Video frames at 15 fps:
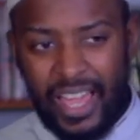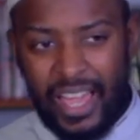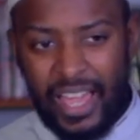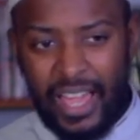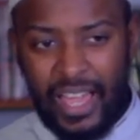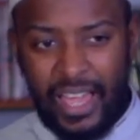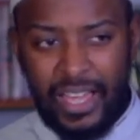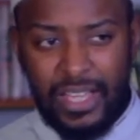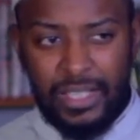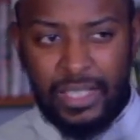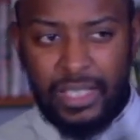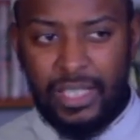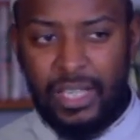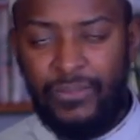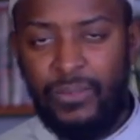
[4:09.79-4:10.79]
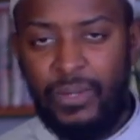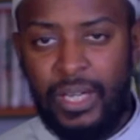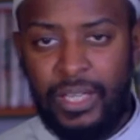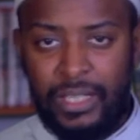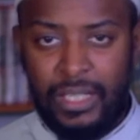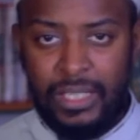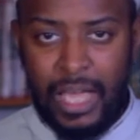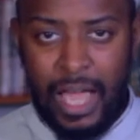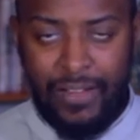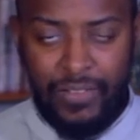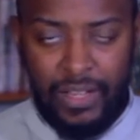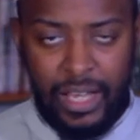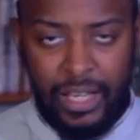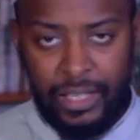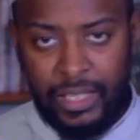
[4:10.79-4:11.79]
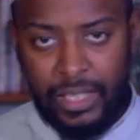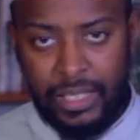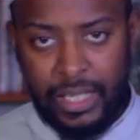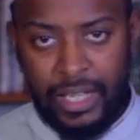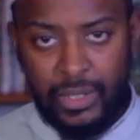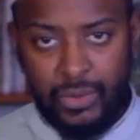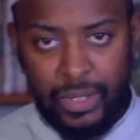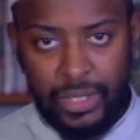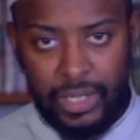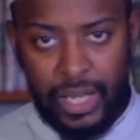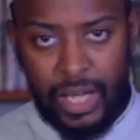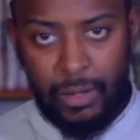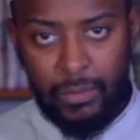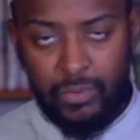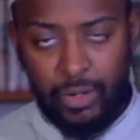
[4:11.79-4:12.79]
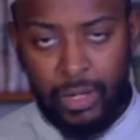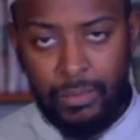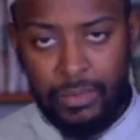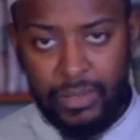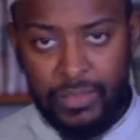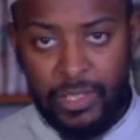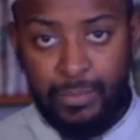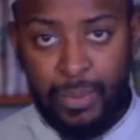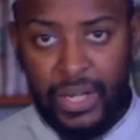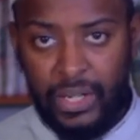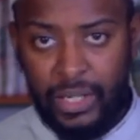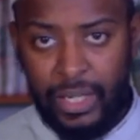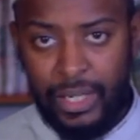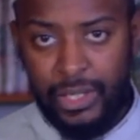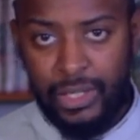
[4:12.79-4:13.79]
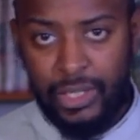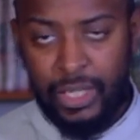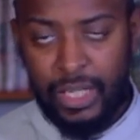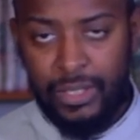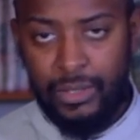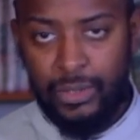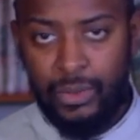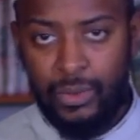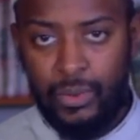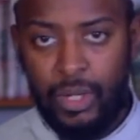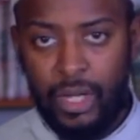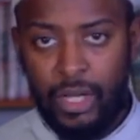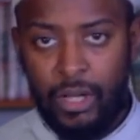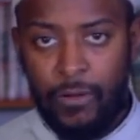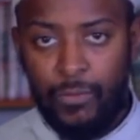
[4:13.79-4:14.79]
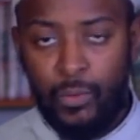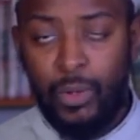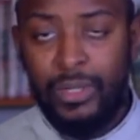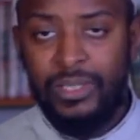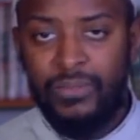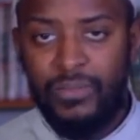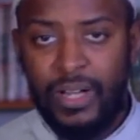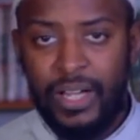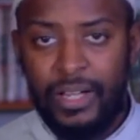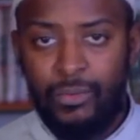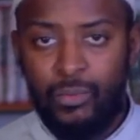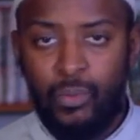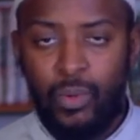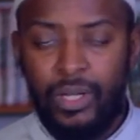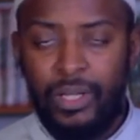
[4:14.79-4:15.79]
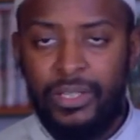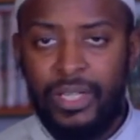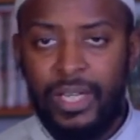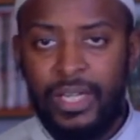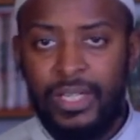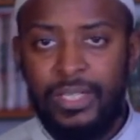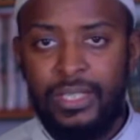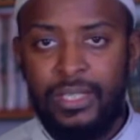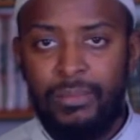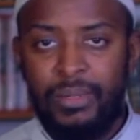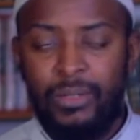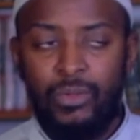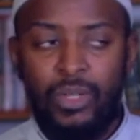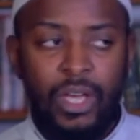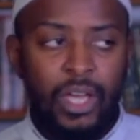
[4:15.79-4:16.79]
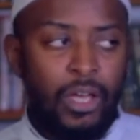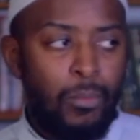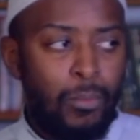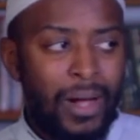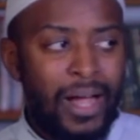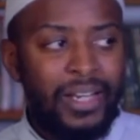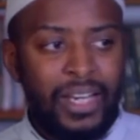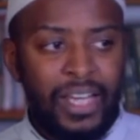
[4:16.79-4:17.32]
It does enter into realms of speculation as to quantifying what a debt is. I mean, a